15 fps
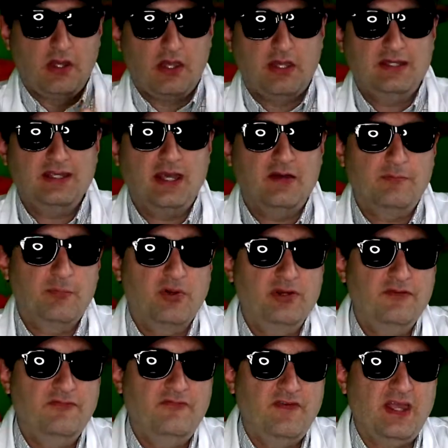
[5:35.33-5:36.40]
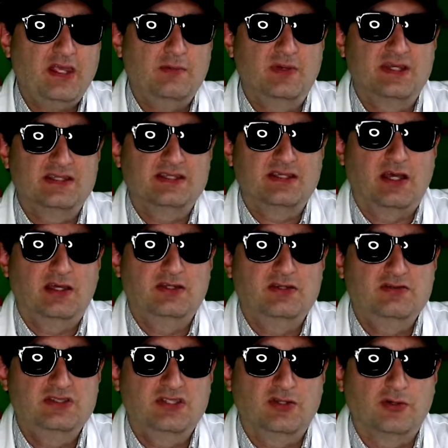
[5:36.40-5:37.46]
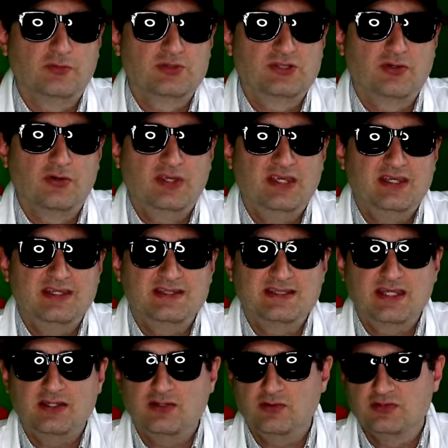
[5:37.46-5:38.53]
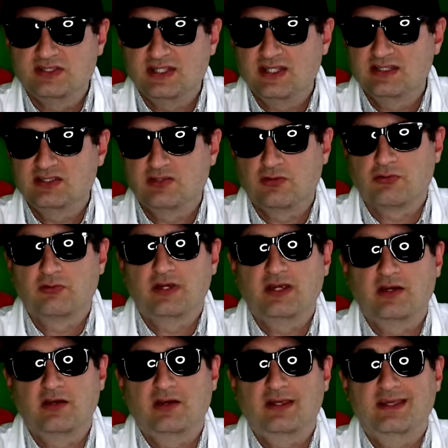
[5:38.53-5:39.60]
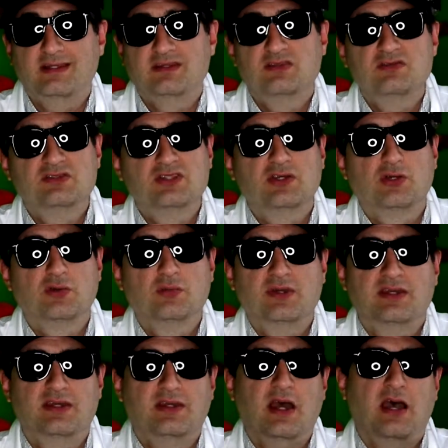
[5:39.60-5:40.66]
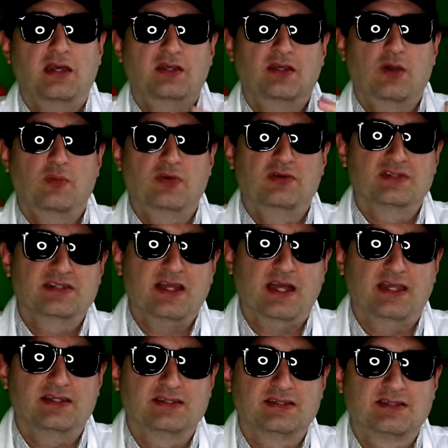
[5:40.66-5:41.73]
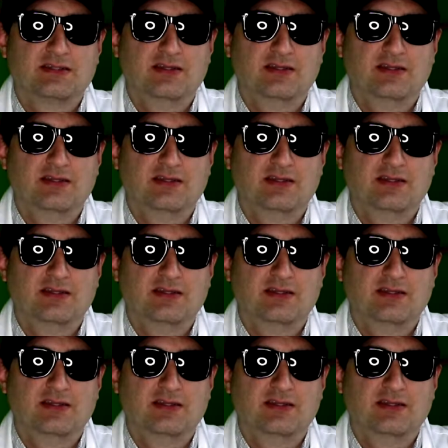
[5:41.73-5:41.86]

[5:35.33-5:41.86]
And he got pretty famous on YouTube, so he continues his career in YouTube and not in computer science.